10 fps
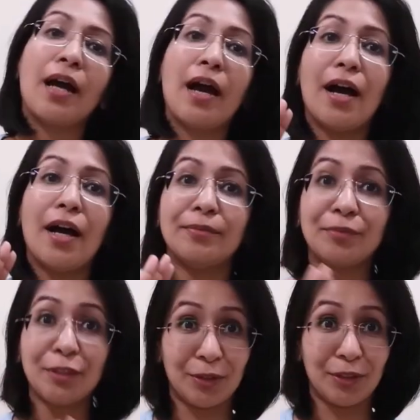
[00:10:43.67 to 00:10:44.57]

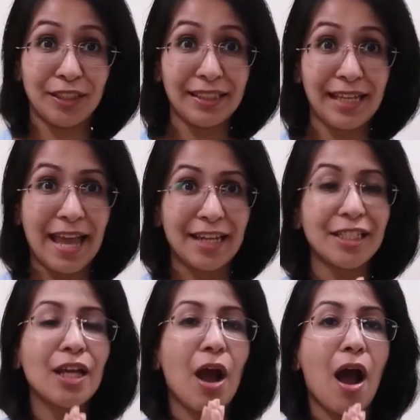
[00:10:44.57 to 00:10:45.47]
So this is the
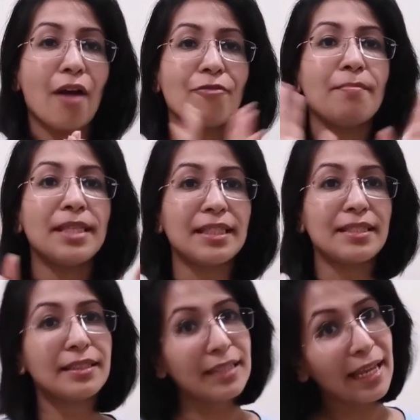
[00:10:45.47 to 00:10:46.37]
end of
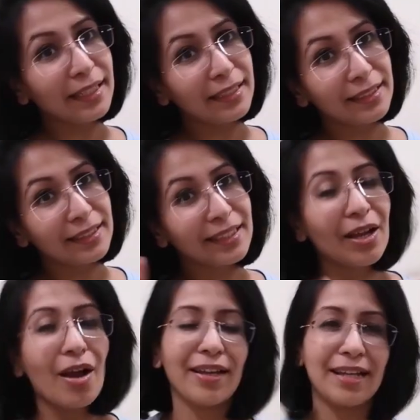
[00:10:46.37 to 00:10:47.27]
mistakes
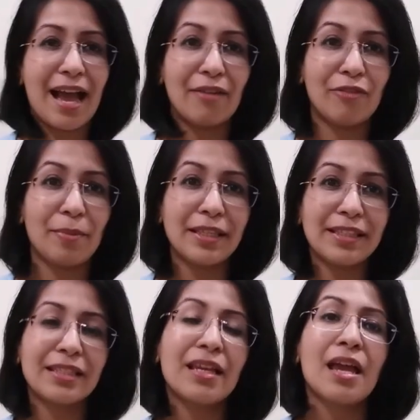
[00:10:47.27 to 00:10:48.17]
in
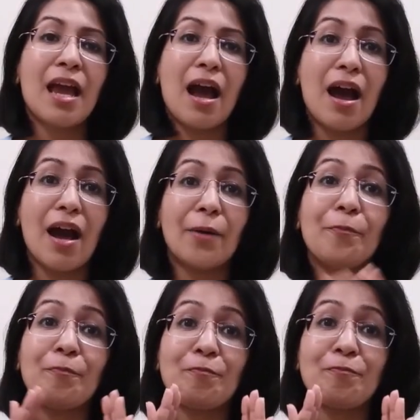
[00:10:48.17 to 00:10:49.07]
alphabets.
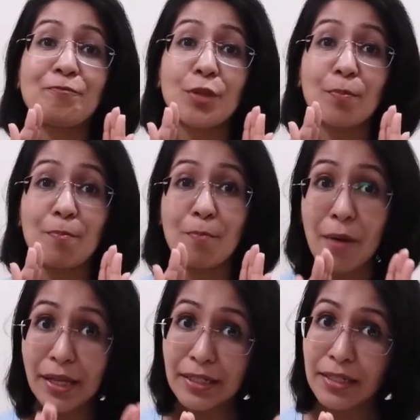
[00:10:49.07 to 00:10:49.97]

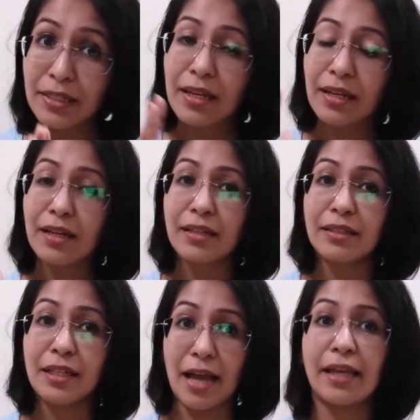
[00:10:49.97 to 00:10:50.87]
But
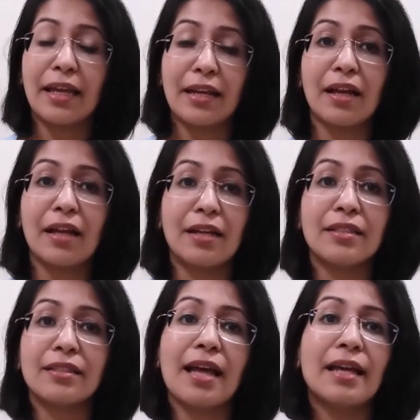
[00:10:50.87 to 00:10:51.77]
I cannot
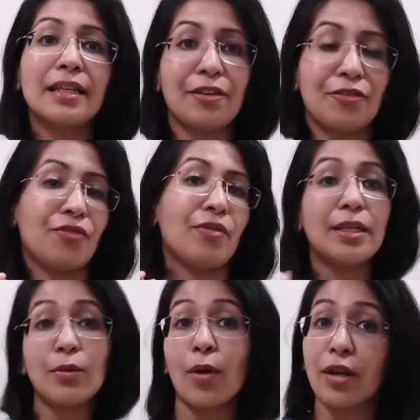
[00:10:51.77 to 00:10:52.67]
understand if
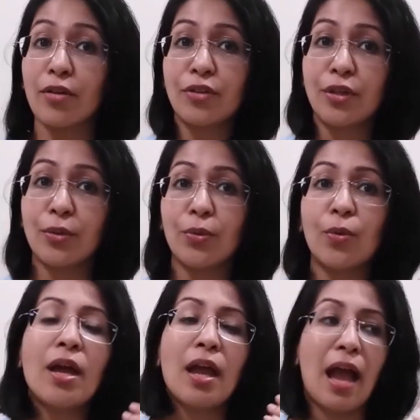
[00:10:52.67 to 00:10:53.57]
any one of you